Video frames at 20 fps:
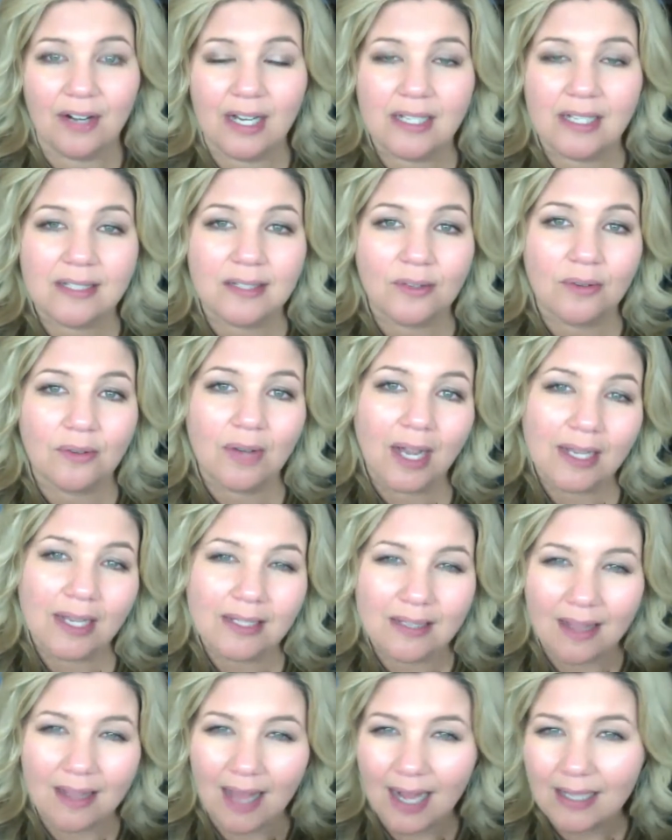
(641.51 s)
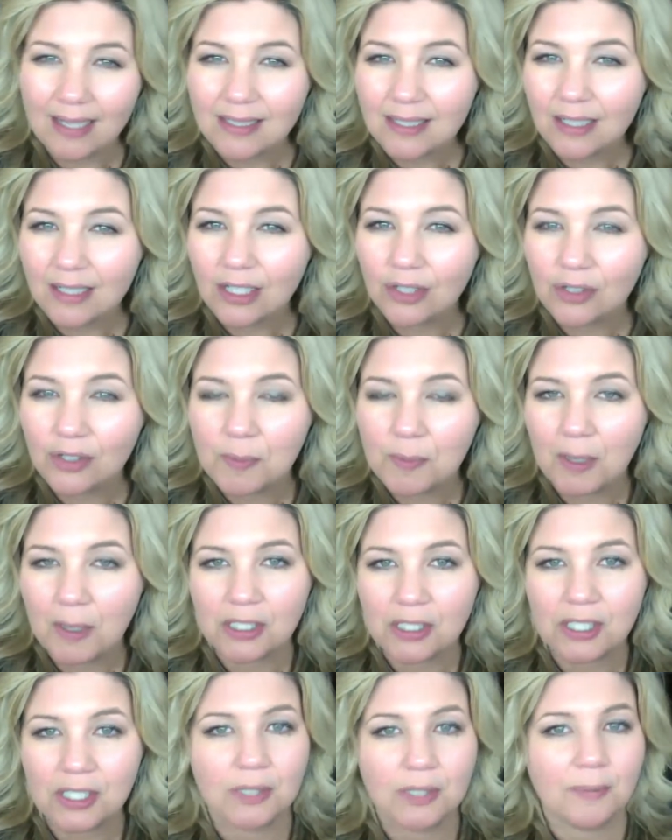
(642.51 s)
And so, guys, that's a huge
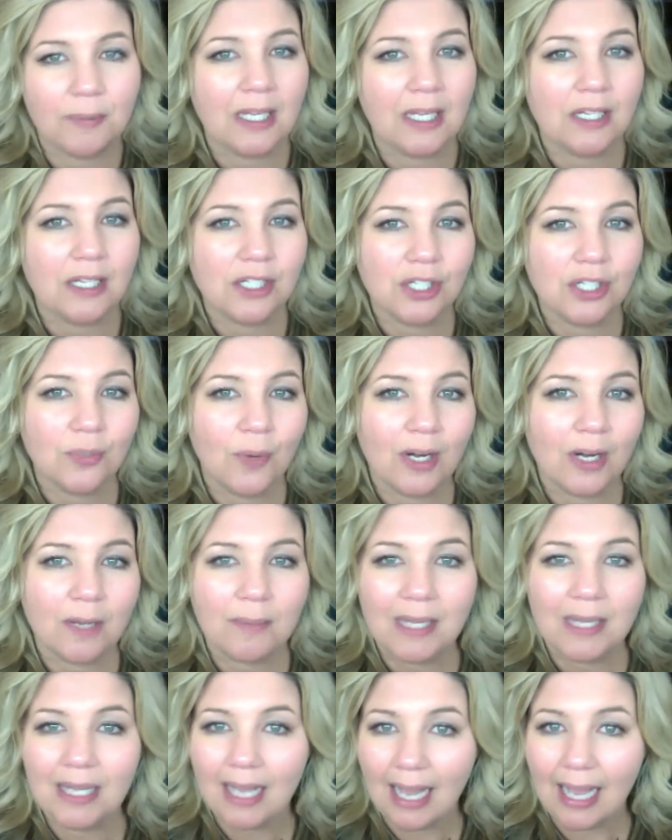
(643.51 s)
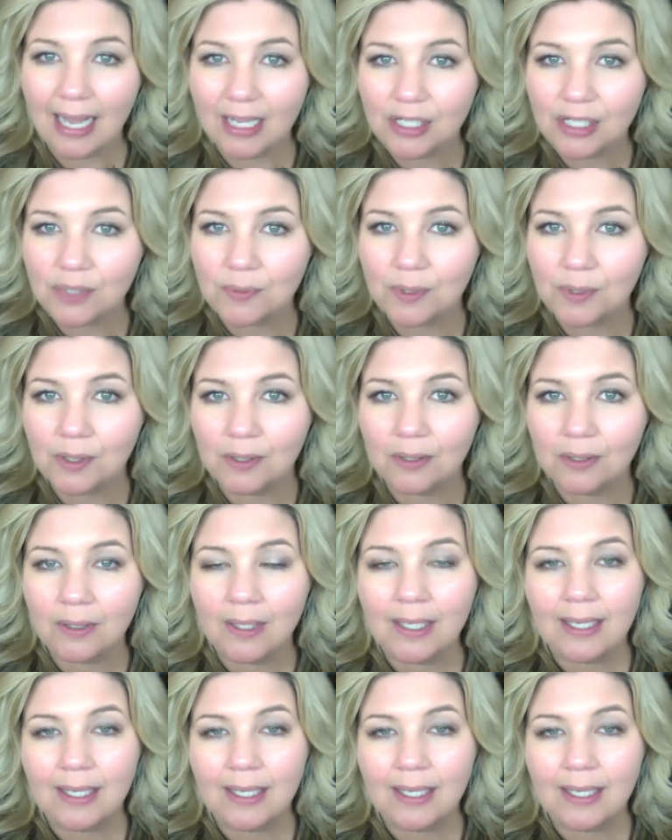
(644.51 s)
part too, because you want to be casual